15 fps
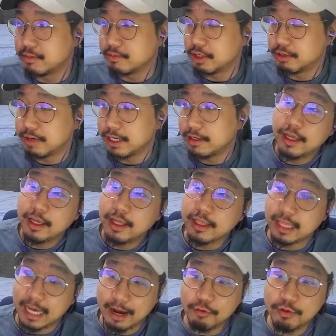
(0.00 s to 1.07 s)
right?
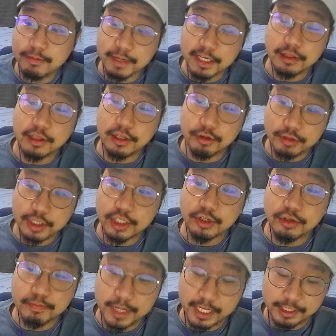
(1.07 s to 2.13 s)
That would be Luke's new
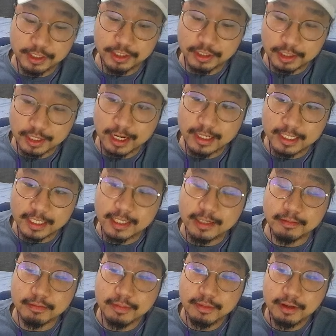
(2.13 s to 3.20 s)
best in slot
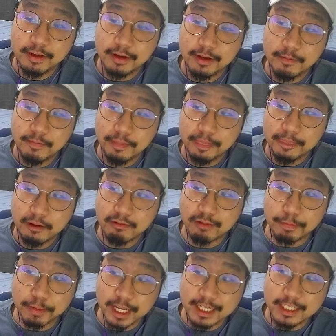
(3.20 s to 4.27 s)
team.
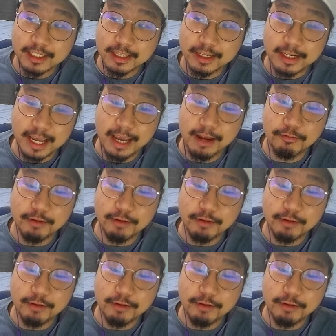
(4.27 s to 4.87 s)
Replace Lene with